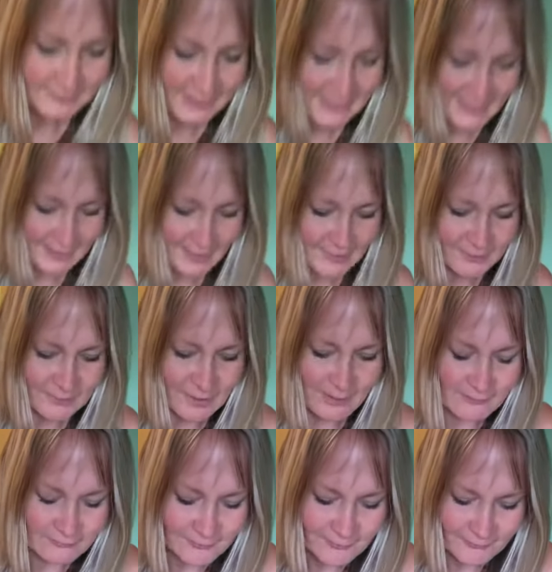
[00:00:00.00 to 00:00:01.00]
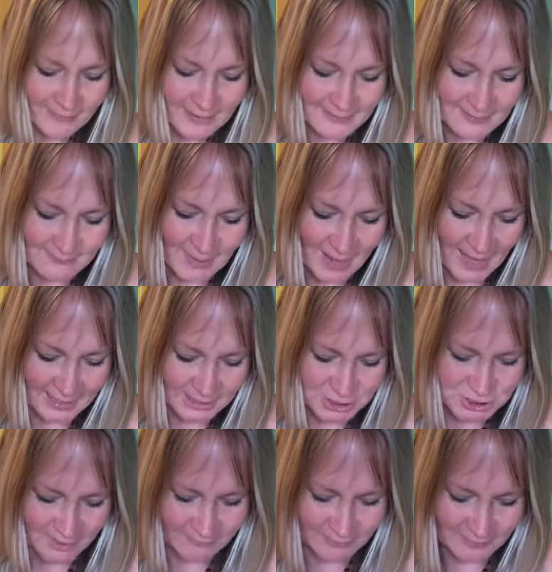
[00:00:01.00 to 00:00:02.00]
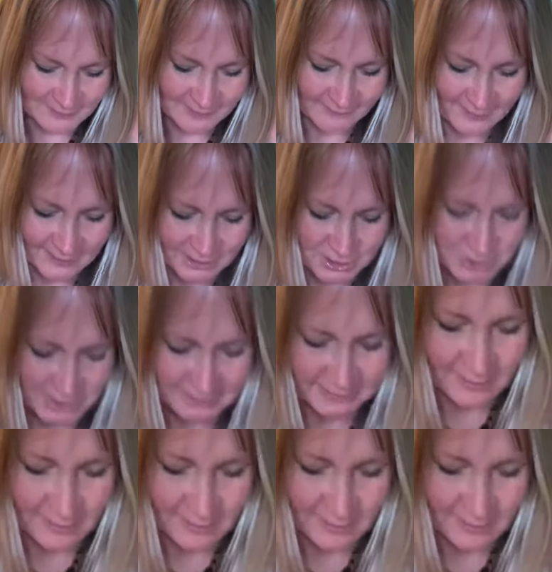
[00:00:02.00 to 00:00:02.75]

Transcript: And I love the way they package everything. Like it just